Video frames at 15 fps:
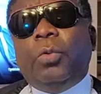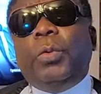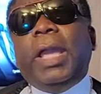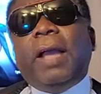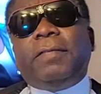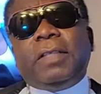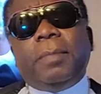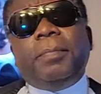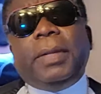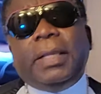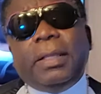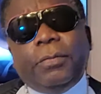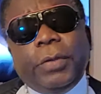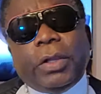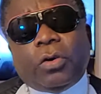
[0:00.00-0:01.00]
we have
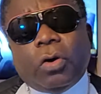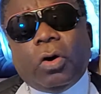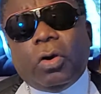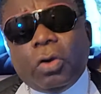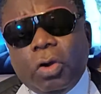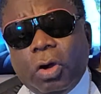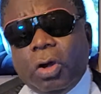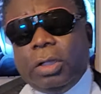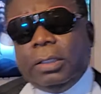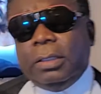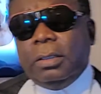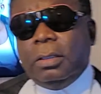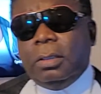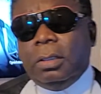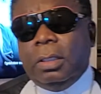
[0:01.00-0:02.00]
somebody we call God,
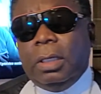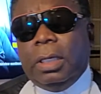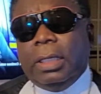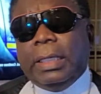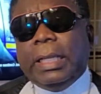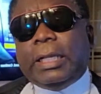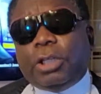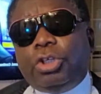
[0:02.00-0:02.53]
the